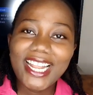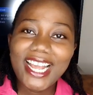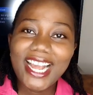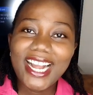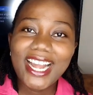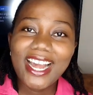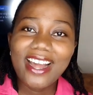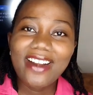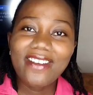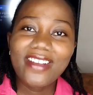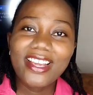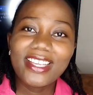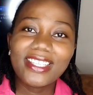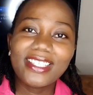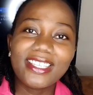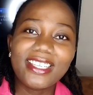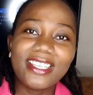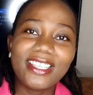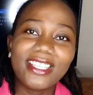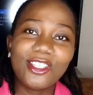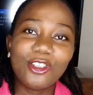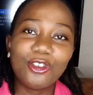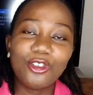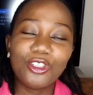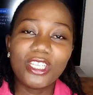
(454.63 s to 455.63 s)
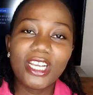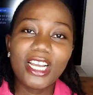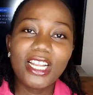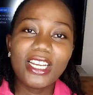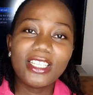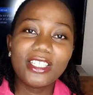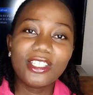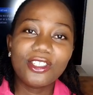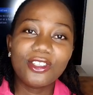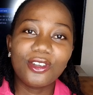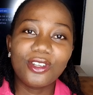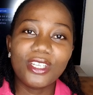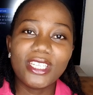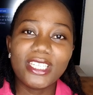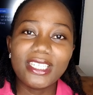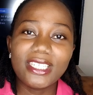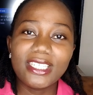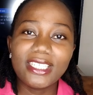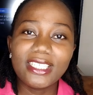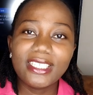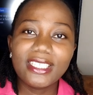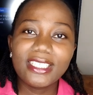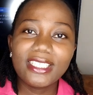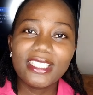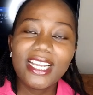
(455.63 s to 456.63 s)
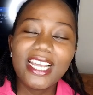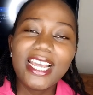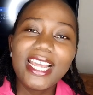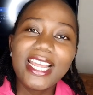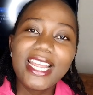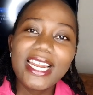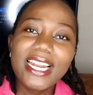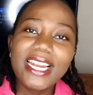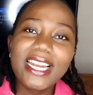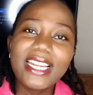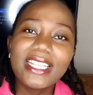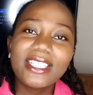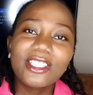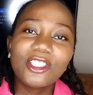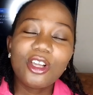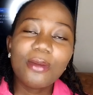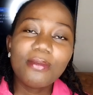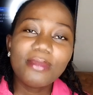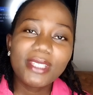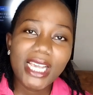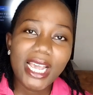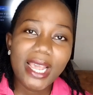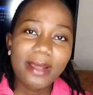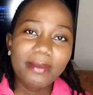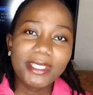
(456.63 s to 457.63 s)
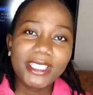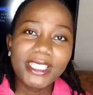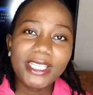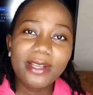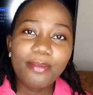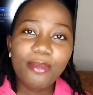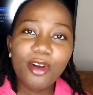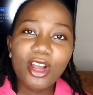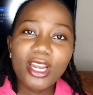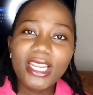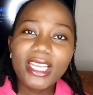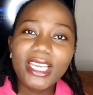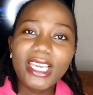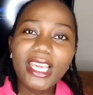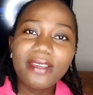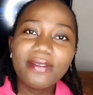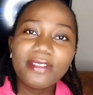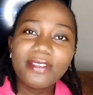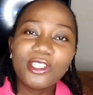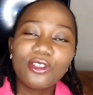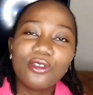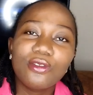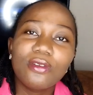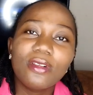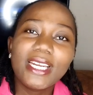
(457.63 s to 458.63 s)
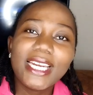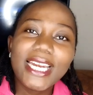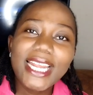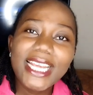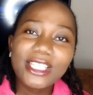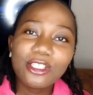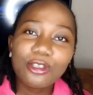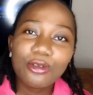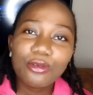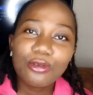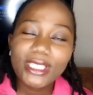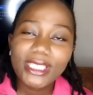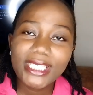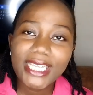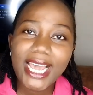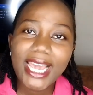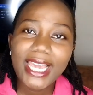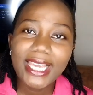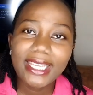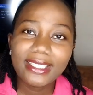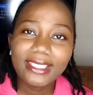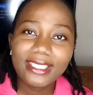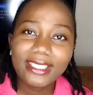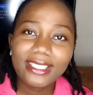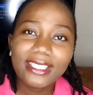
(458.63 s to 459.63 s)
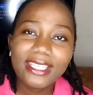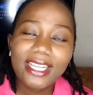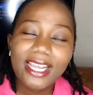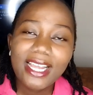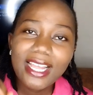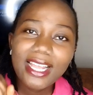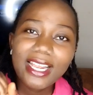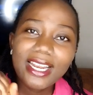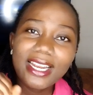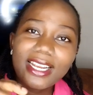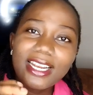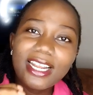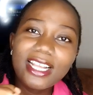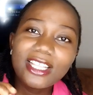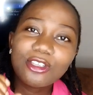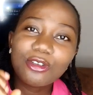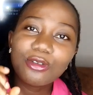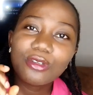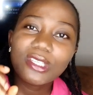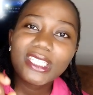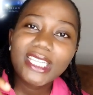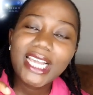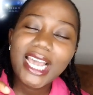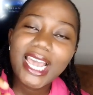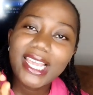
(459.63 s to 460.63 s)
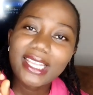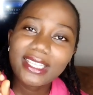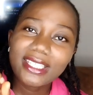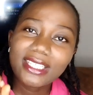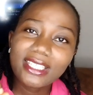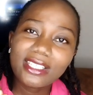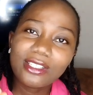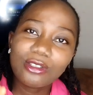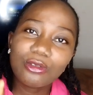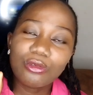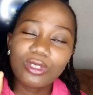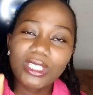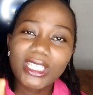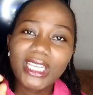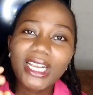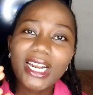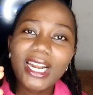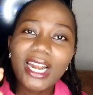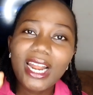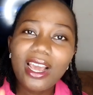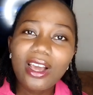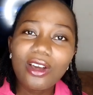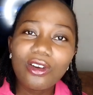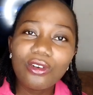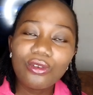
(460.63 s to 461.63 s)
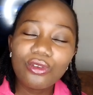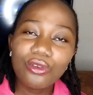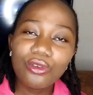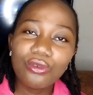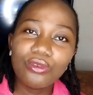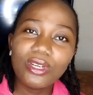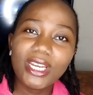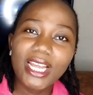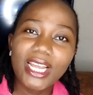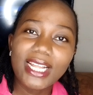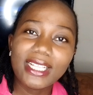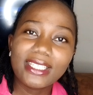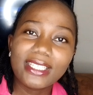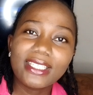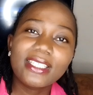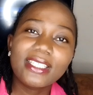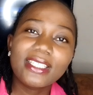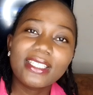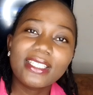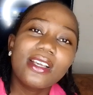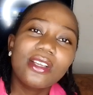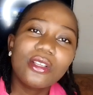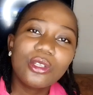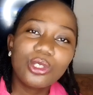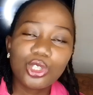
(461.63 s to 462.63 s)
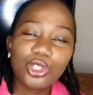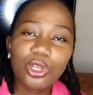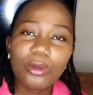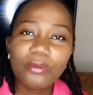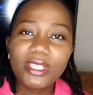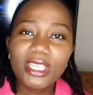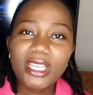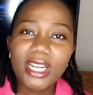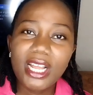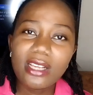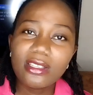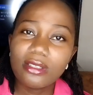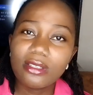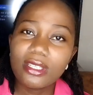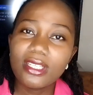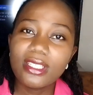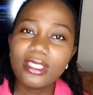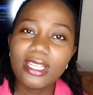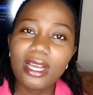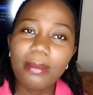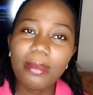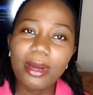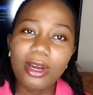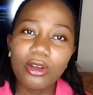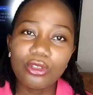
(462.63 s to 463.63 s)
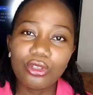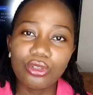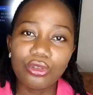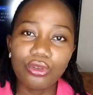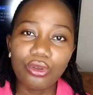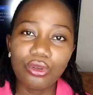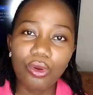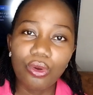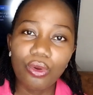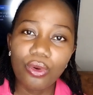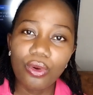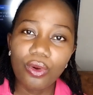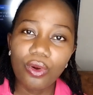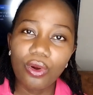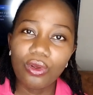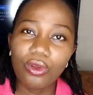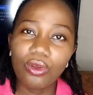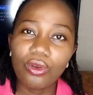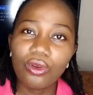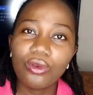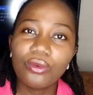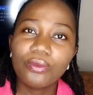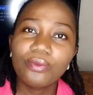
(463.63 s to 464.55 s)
cardiac arrest is usually sudden, sometimes the body gives you little signs to signal you that something is about to go wrong.